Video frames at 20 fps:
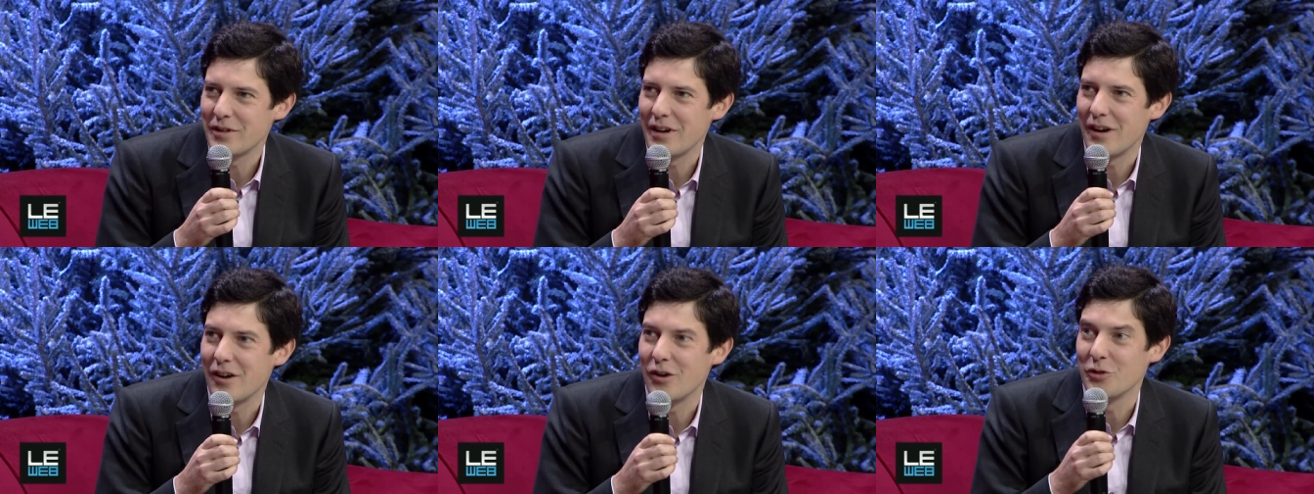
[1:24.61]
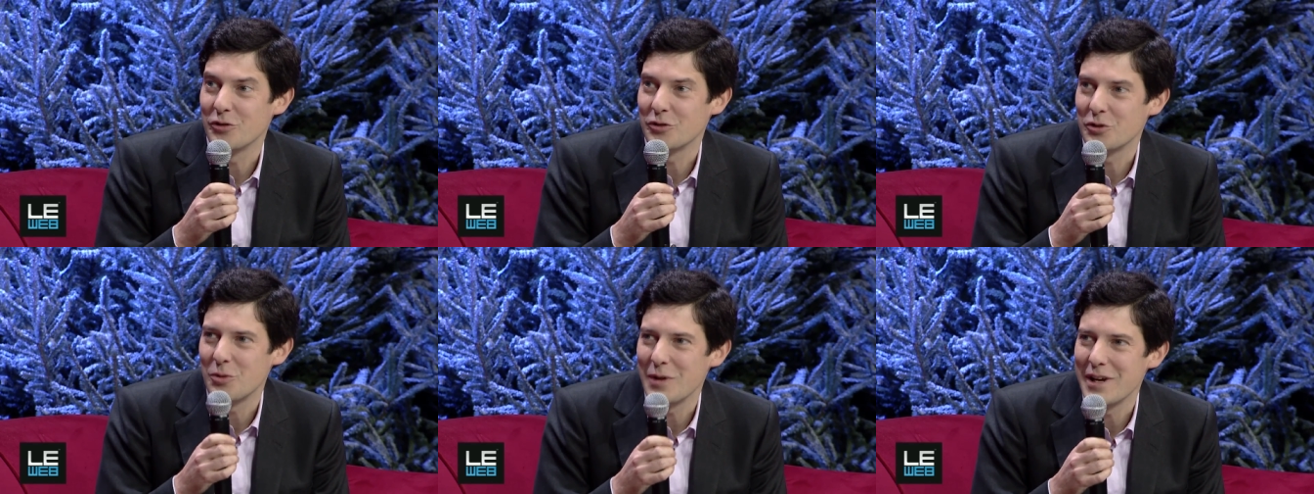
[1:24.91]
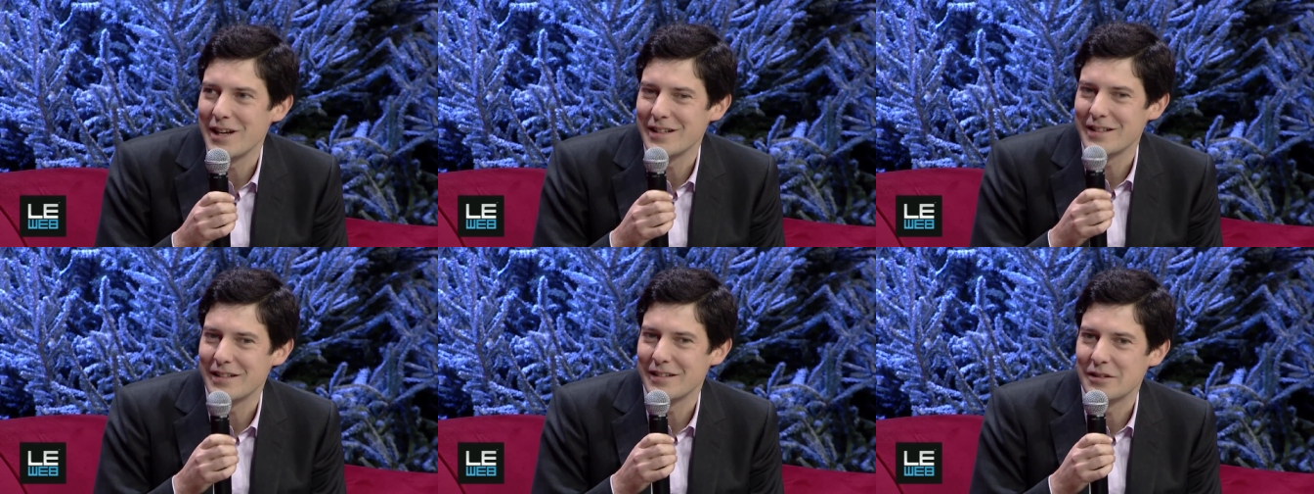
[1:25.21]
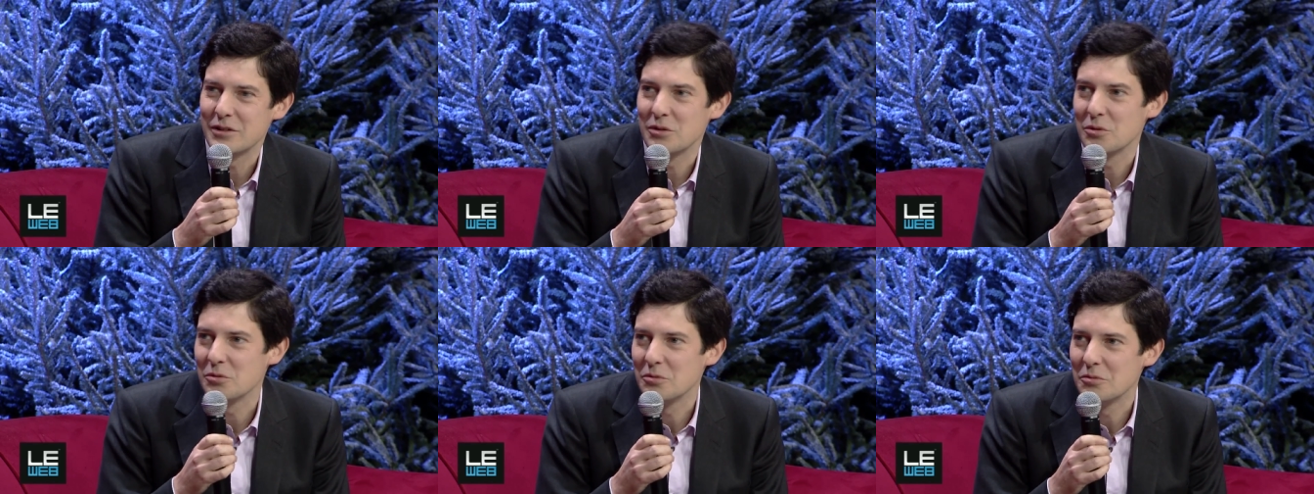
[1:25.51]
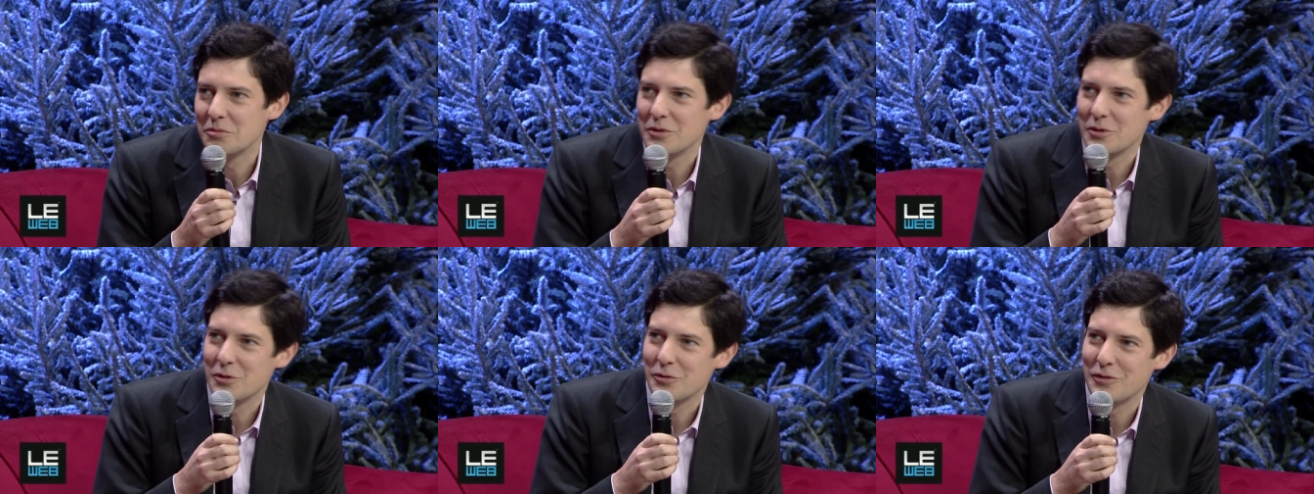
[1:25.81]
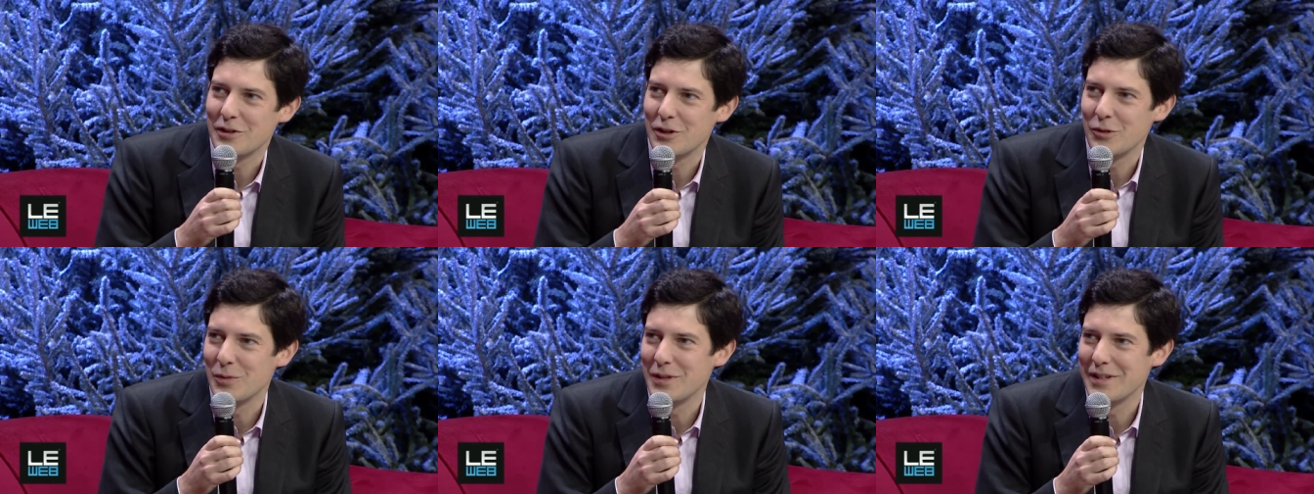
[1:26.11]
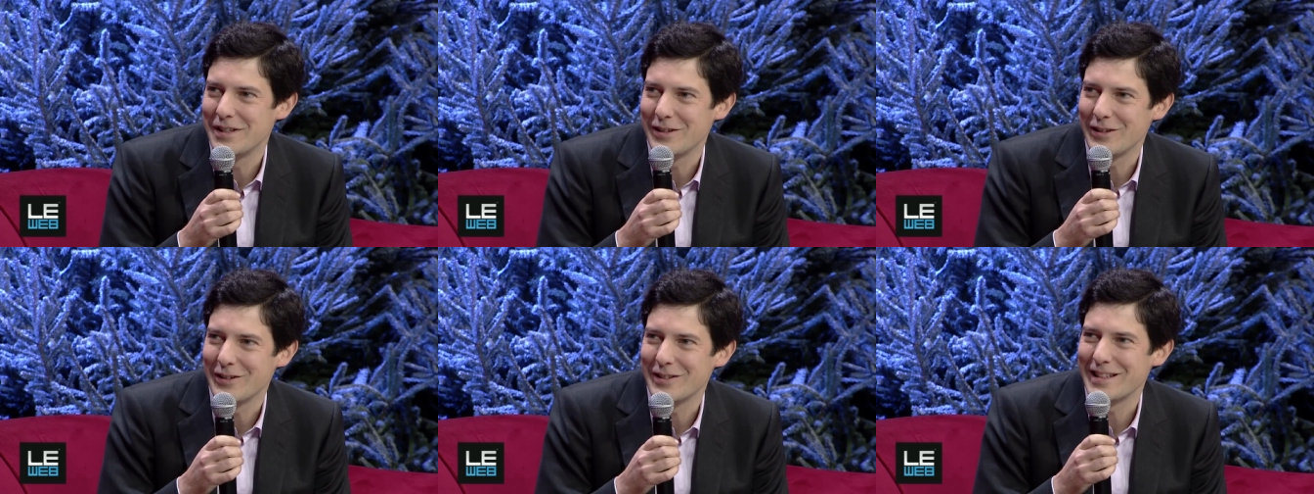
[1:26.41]
there are earthquakes, so you feel a
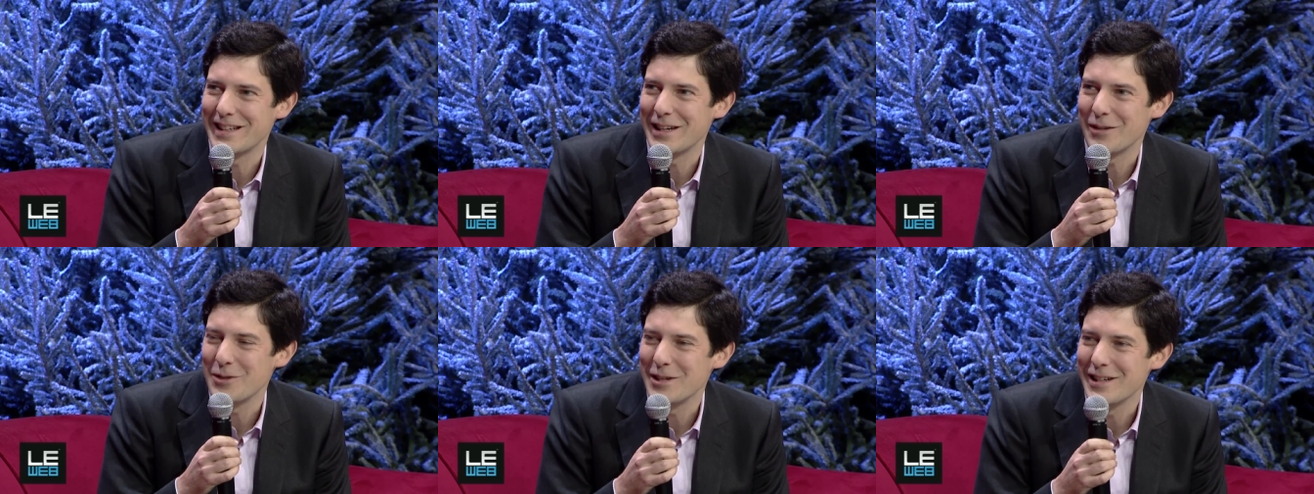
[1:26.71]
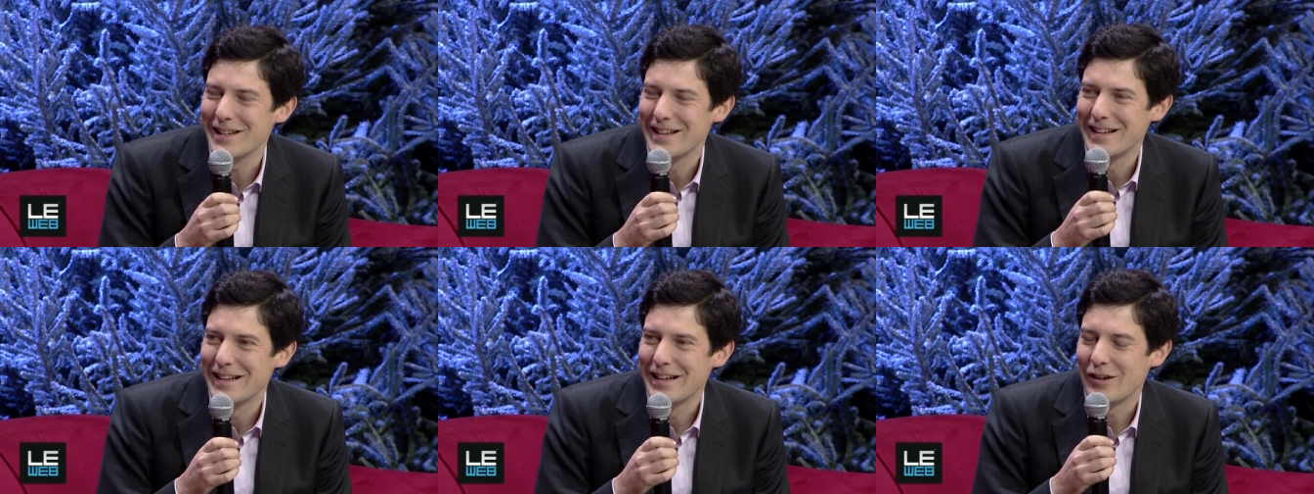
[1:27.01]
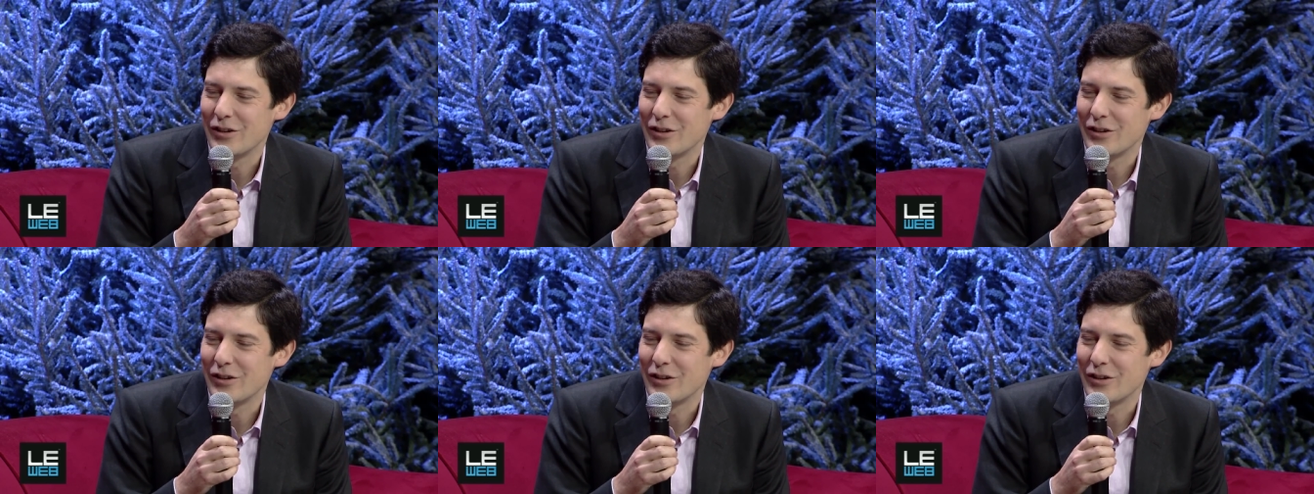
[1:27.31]
bit uh, scary.